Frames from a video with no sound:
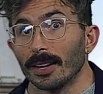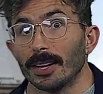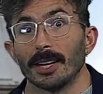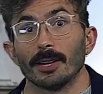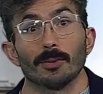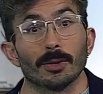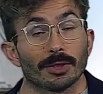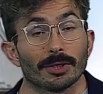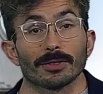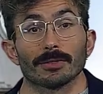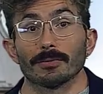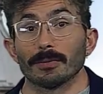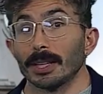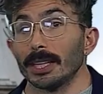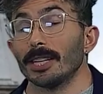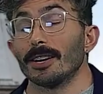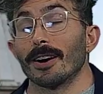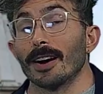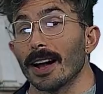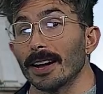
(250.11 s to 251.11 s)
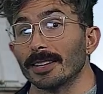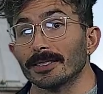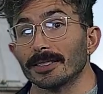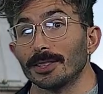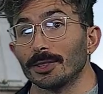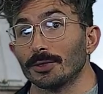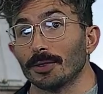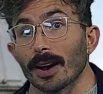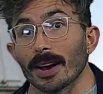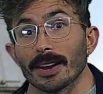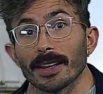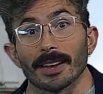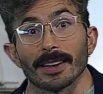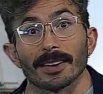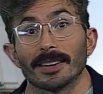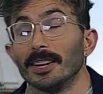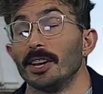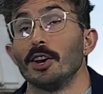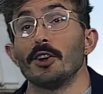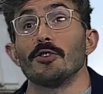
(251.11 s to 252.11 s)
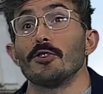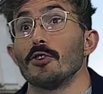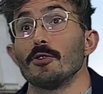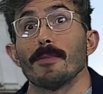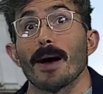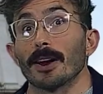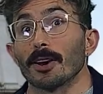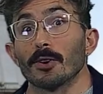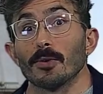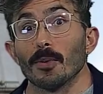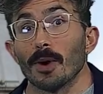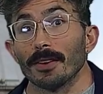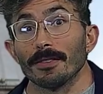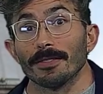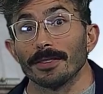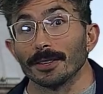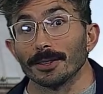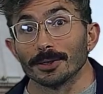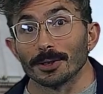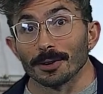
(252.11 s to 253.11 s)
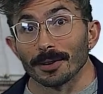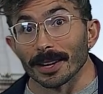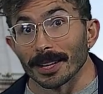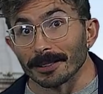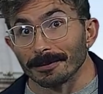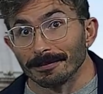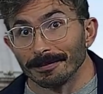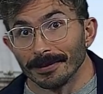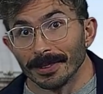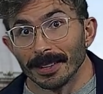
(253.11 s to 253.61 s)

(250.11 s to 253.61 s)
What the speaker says: which really are excellent training no matter what field you're in,